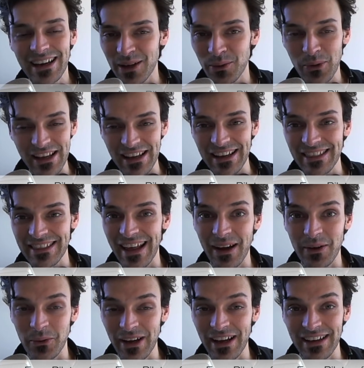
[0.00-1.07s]
and we end
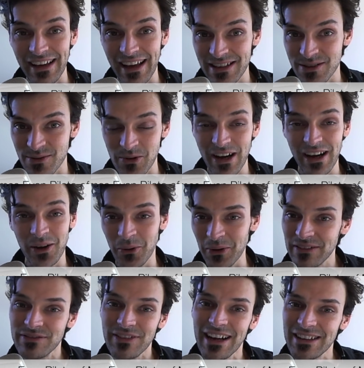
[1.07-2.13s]
that way as well.
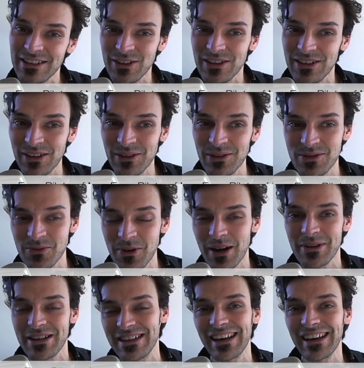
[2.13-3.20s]
We find good news where
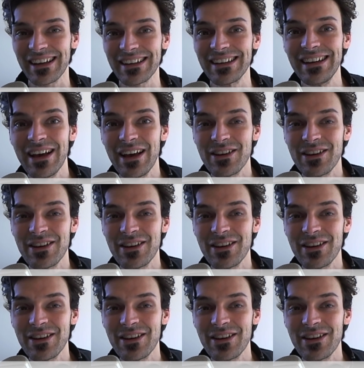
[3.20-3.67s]
we can.